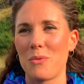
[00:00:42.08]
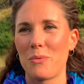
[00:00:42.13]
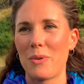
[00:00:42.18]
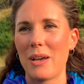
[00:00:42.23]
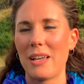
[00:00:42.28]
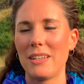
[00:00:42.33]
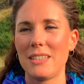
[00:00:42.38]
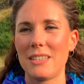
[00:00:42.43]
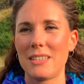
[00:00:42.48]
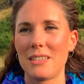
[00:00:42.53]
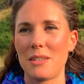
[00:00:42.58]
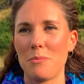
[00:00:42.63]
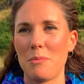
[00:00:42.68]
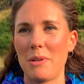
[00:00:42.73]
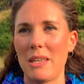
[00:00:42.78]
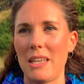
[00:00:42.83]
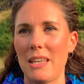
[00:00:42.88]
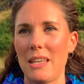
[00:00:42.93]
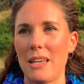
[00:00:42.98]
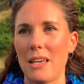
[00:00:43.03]
Wellness to
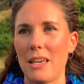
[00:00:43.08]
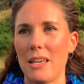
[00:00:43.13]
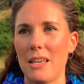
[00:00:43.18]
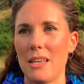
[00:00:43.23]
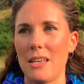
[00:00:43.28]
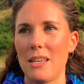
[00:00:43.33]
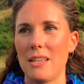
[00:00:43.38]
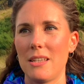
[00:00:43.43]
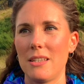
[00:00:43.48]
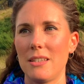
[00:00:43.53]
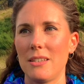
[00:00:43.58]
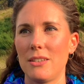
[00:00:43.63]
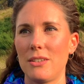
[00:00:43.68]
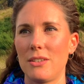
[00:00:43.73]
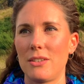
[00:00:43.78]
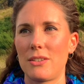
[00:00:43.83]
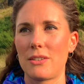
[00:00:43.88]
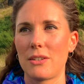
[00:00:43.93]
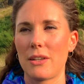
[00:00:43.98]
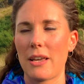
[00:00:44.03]
me
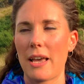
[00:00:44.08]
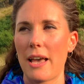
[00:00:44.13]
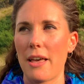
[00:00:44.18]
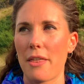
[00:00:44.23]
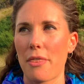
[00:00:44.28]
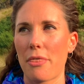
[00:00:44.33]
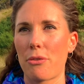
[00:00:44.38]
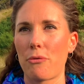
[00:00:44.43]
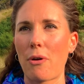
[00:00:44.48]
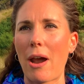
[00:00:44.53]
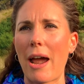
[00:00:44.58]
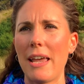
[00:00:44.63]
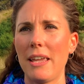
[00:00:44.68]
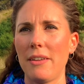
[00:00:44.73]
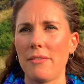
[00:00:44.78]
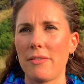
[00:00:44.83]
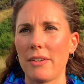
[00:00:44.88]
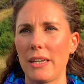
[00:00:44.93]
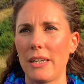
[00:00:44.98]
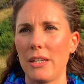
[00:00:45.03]
is
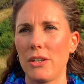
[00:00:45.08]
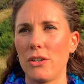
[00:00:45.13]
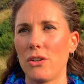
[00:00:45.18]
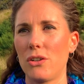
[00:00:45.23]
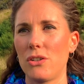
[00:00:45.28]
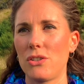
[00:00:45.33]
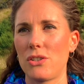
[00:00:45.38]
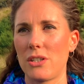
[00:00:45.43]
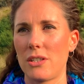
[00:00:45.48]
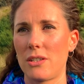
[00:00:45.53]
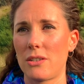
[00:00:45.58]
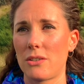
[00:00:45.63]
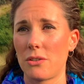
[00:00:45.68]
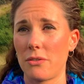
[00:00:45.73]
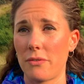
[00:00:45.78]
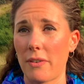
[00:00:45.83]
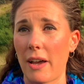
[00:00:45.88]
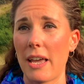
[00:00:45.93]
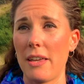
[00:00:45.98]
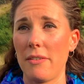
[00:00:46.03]
thriving, not just
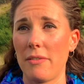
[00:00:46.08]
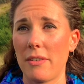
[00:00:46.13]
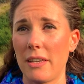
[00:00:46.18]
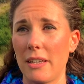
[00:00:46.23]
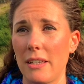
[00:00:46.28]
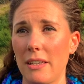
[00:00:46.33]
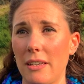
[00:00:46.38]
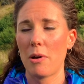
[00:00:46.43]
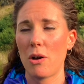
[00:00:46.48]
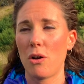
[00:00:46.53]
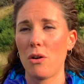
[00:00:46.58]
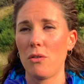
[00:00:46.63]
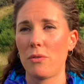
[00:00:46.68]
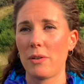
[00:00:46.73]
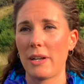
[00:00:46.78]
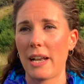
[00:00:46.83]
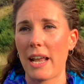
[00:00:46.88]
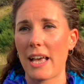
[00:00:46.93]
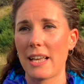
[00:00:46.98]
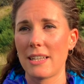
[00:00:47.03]
surviving. I
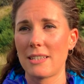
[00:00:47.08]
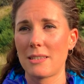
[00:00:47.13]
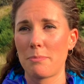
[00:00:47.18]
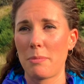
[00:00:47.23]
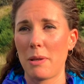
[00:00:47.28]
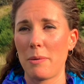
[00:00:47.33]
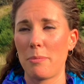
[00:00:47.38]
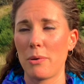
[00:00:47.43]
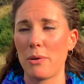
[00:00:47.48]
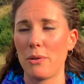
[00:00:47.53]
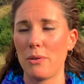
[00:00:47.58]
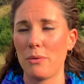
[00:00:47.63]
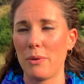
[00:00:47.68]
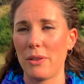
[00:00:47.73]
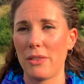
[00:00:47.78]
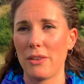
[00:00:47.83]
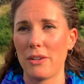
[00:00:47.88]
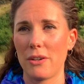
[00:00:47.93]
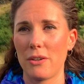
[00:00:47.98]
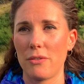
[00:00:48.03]
often ask people
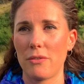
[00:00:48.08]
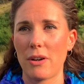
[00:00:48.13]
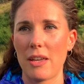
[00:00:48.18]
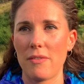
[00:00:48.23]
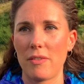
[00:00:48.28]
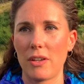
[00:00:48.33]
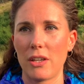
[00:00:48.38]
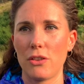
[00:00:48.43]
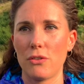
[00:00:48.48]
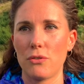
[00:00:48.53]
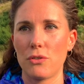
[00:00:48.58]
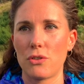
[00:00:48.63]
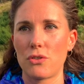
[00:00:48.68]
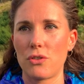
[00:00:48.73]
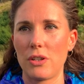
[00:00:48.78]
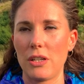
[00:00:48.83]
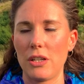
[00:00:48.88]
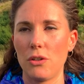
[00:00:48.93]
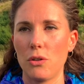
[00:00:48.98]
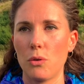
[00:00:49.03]
when they're arriving at the
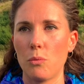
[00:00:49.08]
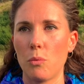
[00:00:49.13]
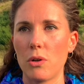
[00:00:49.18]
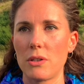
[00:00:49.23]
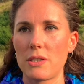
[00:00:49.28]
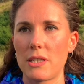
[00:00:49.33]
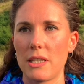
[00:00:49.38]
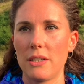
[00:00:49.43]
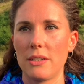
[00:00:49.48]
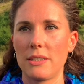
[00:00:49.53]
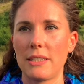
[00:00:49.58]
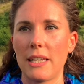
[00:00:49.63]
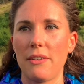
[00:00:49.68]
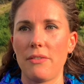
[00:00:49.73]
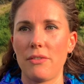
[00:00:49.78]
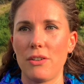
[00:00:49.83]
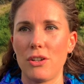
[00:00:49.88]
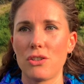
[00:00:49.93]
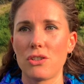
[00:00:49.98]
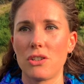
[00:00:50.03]
retreat, you know, what's their
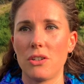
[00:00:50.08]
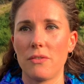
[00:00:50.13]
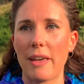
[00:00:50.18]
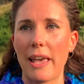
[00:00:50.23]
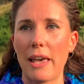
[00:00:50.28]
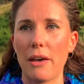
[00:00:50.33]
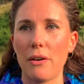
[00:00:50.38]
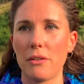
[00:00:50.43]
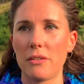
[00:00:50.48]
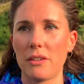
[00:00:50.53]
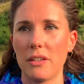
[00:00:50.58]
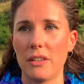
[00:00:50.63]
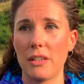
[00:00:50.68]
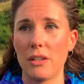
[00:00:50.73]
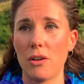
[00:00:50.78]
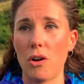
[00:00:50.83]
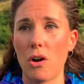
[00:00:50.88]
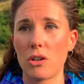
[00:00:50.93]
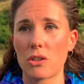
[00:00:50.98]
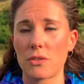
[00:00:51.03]
definition of health? And
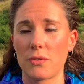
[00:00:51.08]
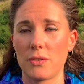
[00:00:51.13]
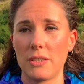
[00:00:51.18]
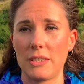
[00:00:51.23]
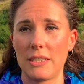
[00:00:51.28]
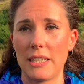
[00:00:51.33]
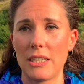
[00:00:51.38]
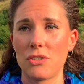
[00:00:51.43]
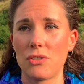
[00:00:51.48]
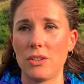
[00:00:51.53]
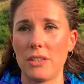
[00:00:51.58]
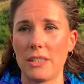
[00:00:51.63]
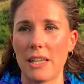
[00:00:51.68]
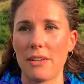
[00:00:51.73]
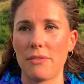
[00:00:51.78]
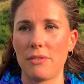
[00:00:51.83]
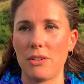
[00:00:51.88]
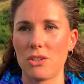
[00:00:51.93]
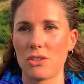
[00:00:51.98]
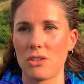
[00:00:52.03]
the Oxford Dictionary
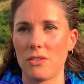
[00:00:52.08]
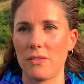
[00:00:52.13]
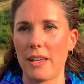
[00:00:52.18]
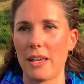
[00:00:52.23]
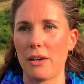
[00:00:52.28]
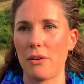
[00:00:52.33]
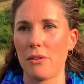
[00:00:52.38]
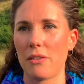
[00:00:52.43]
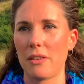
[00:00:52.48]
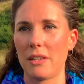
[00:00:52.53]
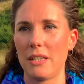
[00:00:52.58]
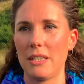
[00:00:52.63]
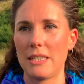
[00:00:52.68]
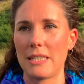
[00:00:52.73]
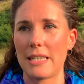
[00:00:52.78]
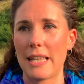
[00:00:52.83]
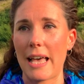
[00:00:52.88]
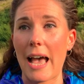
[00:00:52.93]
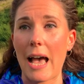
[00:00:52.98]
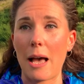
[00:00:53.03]
definition of health
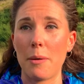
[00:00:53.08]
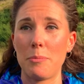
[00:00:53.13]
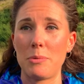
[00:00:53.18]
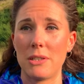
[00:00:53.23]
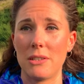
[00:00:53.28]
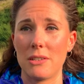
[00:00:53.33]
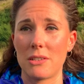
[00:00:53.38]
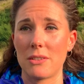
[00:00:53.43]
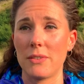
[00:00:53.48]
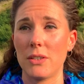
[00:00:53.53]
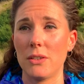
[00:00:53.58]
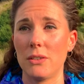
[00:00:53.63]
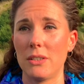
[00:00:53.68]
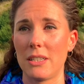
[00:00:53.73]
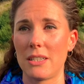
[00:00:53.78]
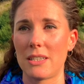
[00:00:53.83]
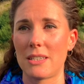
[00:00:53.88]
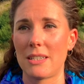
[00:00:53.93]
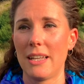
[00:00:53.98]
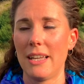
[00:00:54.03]
is the absence of
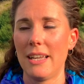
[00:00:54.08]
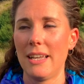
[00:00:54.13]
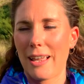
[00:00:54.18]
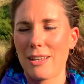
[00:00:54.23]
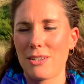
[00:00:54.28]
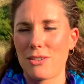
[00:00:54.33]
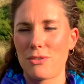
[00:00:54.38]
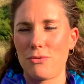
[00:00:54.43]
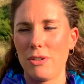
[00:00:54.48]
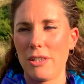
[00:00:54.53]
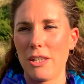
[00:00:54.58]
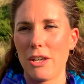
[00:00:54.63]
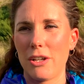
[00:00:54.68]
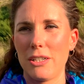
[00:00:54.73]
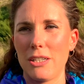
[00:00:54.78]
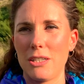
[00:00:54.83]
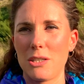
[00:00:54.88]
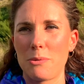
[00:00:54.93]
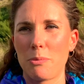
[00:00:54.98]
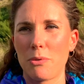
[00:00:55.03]
illness. That's really
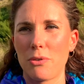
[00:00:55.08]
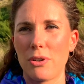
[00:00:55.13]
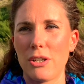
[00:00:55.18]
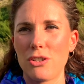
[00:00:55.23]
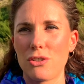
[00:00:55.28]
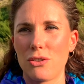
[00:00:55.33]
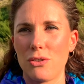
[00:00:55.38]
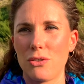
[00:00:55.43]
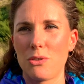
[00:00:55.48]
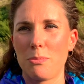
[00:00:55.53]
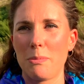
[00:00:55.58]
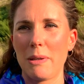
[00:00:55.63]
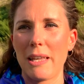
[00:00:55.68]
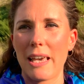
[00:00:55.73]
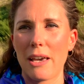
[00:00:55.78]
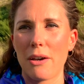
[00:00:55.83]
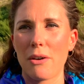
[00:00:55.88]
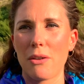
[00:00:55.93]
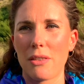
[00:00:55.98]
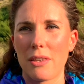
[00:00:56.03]
uninspirational. To me,
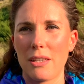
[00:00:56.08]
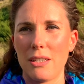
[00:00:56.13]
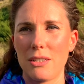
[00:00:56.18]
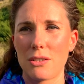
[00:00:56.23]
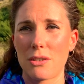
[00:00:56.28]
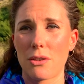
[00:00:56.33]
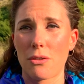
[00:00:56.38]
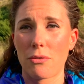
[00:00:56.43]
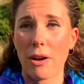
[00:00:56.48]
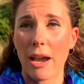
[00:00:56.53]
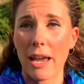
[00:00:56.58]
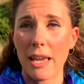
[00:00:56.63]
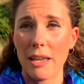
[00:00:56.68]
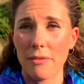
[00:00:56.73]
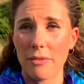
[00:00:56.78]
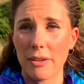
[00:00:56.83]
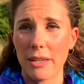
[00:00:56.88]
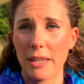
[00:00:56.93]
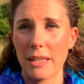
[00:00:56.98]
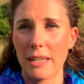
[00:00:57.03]
health is
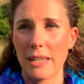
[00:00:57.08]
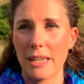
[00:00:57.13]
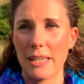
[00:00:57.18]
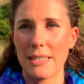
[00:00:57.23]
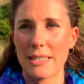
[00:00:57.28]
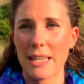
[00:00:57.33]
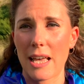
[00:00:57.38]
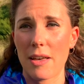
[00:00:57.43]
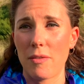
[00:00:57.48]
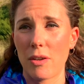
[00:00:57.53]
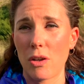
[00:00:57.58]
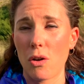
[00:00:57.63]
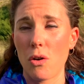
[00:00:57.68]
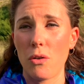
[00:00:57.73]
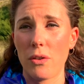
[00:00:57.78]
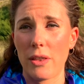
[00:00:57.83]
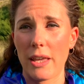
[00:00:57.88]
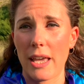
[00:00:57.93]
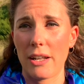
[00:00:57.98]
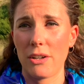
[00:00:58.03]
thriving. It's having
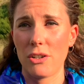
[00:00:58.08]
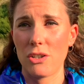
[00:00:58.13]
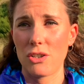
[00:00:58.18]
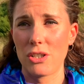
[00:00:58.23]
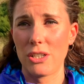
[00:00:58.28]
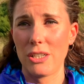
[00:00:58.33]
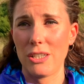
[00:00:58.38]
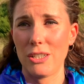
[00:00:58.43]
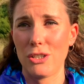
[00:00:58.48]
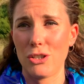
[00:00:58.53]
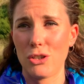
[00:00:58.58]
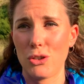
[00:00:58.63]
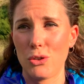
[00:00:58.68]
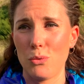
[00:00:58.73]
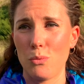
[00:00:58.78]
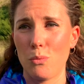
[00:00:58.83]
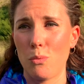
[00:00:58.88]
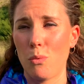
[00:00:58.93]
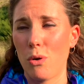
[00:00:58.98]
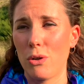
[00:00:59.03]
all the energy
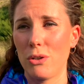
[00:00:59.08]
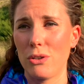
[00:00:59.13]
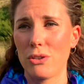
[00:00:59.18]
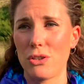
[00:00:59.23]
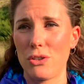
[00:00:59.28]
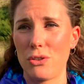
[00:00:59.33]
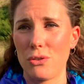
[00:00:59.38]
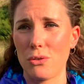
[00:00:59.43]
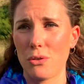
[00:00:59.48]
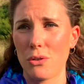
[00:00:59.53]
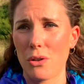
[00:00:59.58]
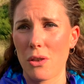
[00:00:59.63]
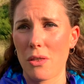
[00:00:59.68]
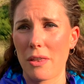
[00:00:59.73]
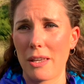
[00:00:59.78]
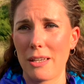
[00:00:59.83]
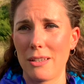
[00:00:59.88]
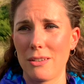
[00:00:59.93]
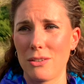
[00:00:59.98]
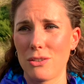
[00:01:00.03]
you want to do all the
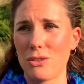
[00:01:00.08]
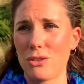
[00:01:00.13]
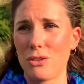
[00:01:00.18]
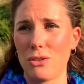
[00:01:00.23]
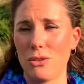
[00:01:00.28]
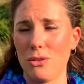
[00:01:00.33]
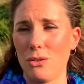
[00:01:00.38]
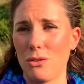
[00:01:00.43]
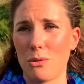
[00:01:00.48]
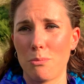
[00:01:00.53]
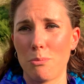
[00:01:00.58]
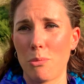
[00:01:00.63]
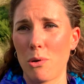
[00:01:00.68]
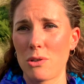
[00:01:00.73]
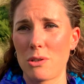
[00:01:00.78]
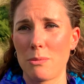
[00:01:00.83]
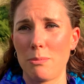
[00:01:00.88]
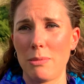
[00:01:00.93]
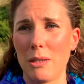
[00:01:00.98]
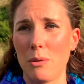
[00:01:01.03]
things you could
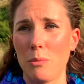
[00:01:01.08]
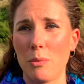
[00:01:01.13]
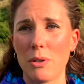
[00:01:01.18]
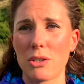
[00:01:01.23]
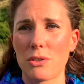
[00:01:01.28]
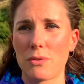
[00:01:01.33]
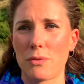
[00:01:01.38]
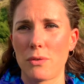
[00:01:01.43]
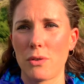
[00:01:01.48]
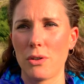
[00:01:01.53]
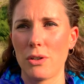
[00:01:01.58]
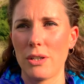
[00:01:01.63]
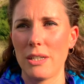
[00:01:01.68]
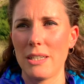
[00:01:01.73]
possibly wish for.